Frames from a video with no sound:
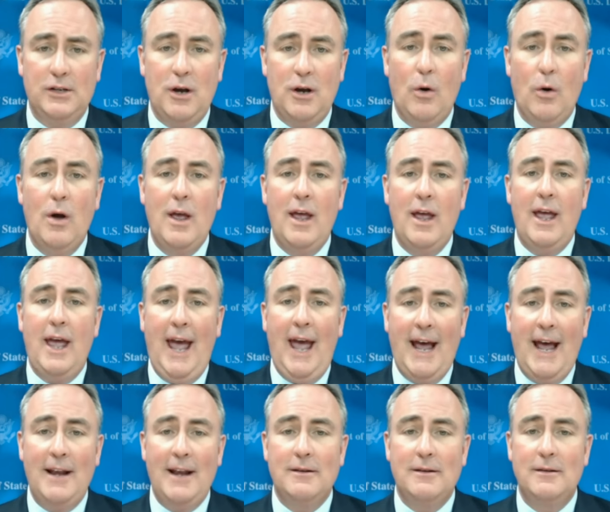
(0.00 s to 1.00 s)
So,
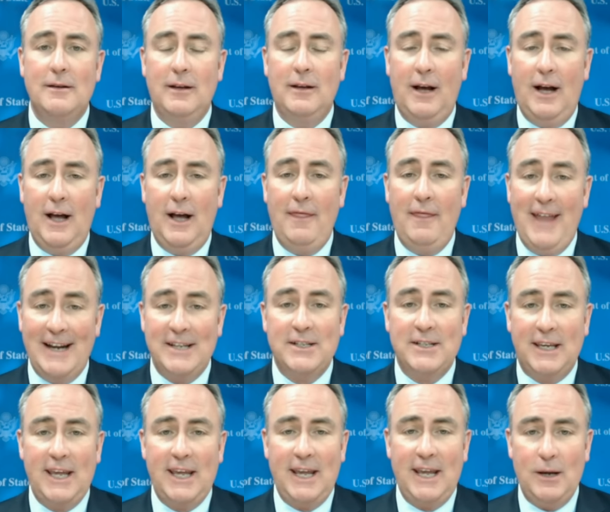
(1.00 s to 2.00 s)
and uh, that's
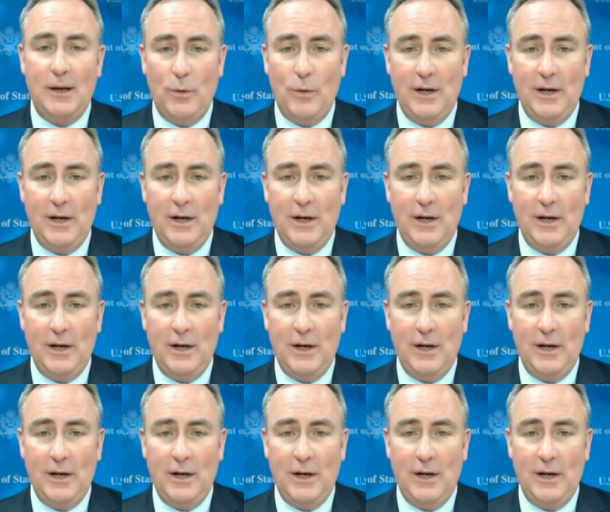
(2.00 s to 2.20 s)
the key.